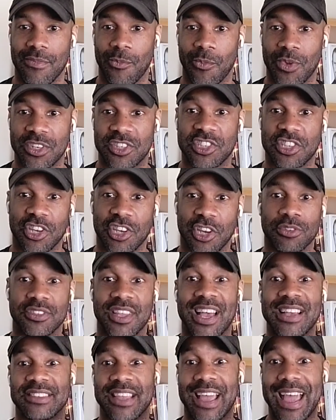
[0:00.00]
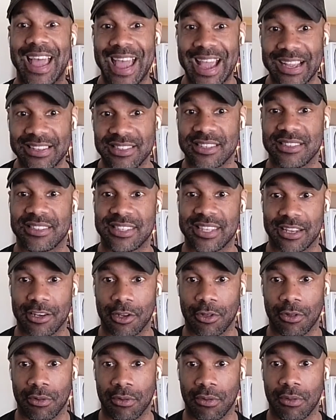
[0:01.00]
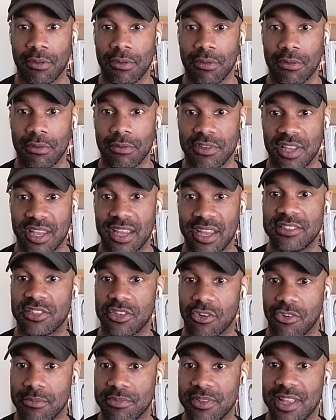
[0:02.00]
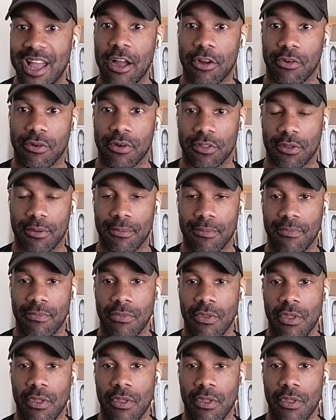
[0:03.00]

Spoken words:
which shows as an exit signal to Instagram's algorithm.